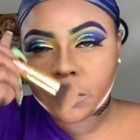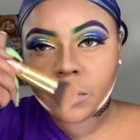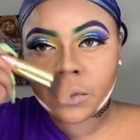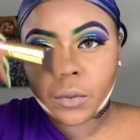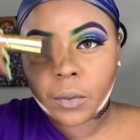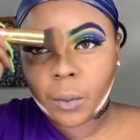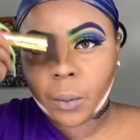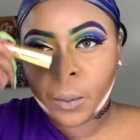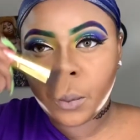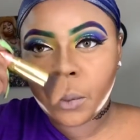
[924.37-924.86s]

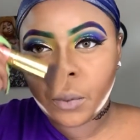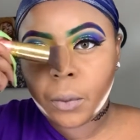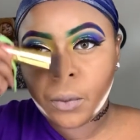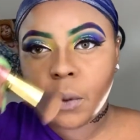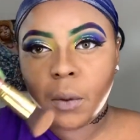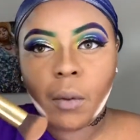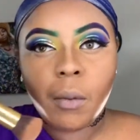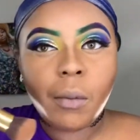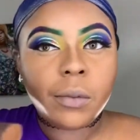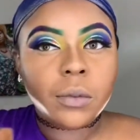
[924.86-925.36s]
your
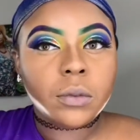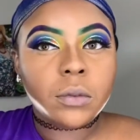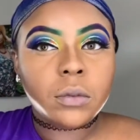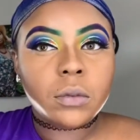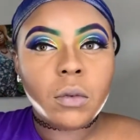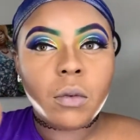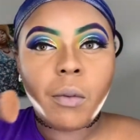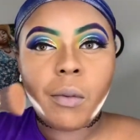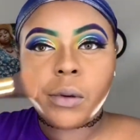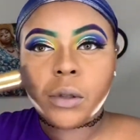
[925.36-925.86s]
nose not being
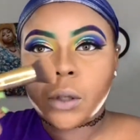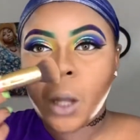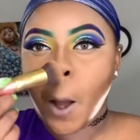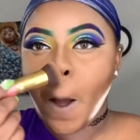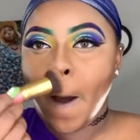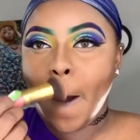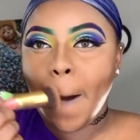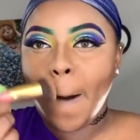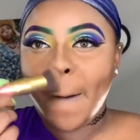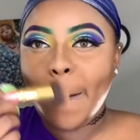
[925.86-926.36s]
right can
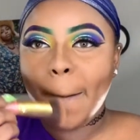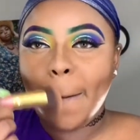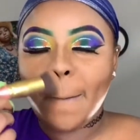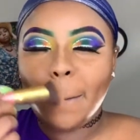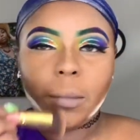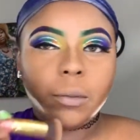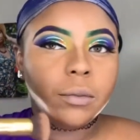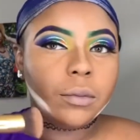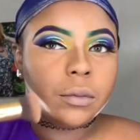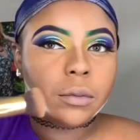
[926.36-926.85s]
definitely ruin
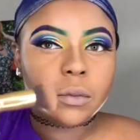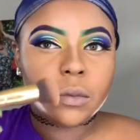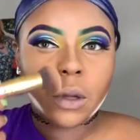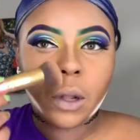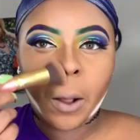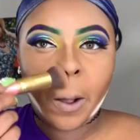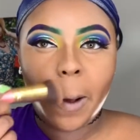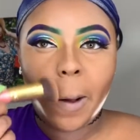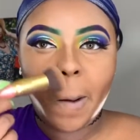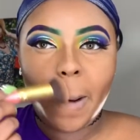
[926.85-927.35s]
the look.
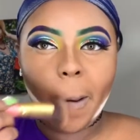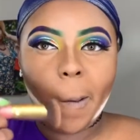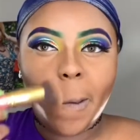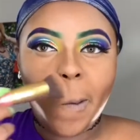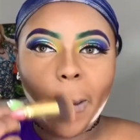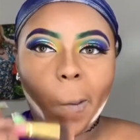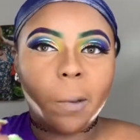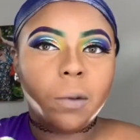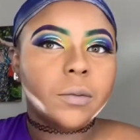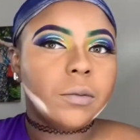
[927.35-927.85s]

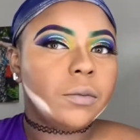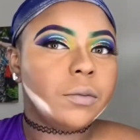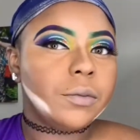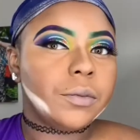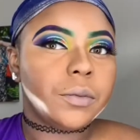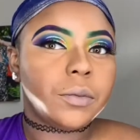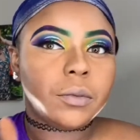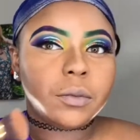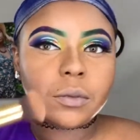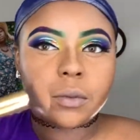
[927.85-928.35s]
Now
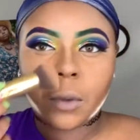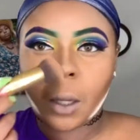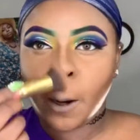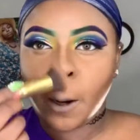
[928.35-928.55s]
we're going to go